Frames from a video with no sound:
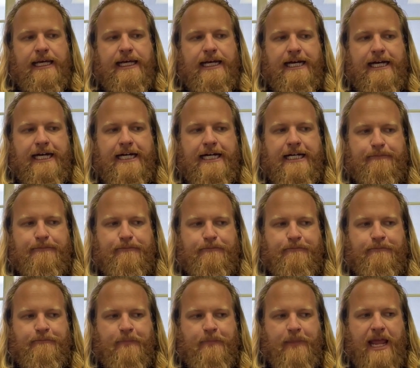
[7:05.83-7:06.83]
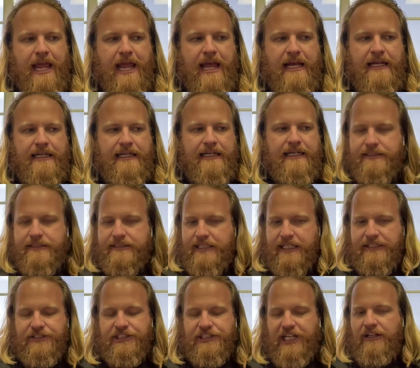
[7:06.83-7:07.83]
and
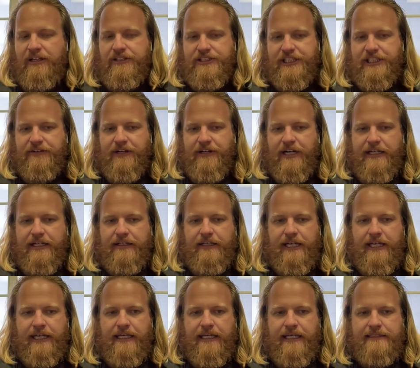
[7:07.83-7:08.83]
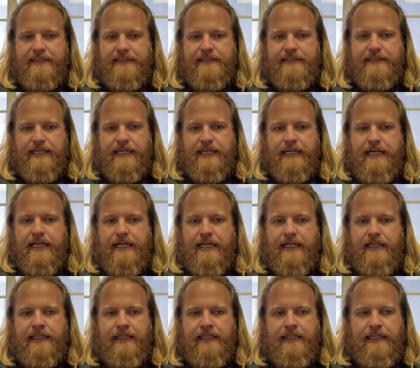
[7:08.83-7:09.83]
it's challenging, right? Like, it's
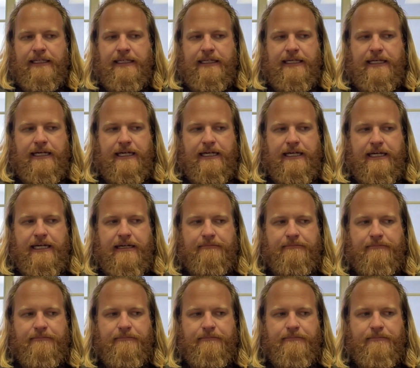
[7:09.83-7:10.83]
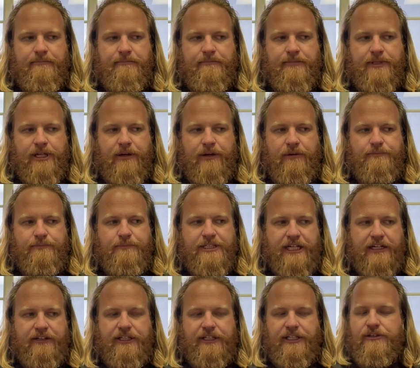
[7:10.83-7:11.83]

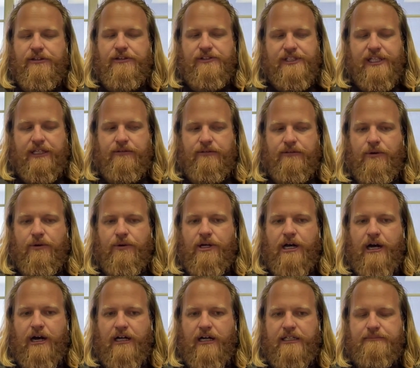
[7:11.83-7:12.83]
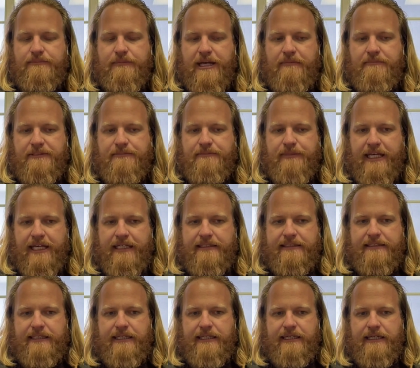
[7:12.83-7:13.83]
particularly using low cost MEMS
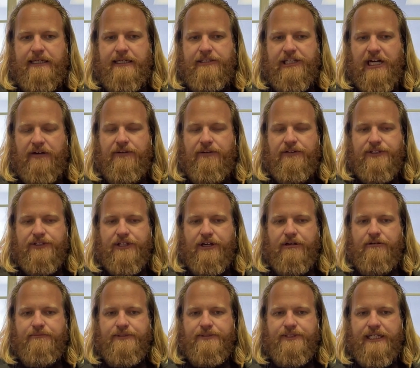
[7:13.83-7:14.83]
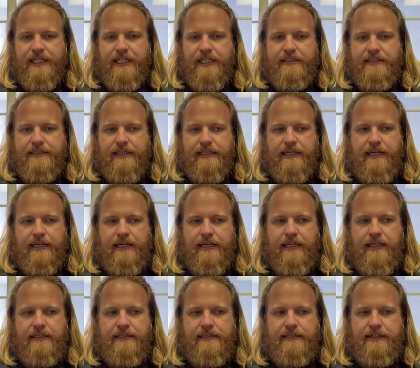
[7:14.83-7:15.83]
based gyroscopes. It's
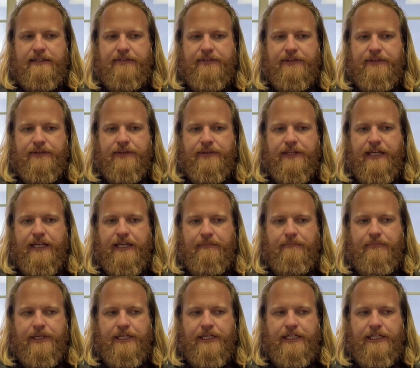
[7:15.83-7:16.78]
a difficult thing.